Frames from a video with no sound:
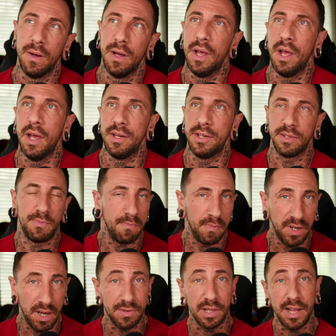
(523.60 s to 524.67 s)
just
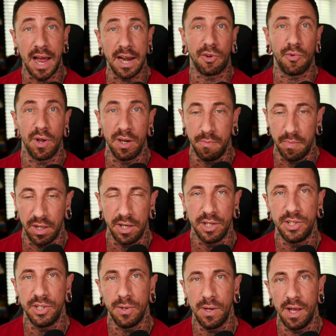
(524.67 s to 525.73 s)
gives a lot of credibility
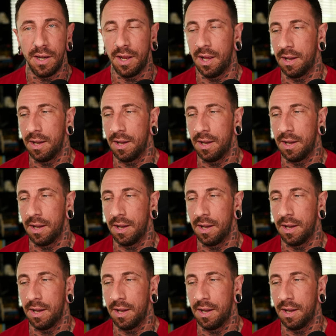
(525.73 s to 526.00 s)
to it. And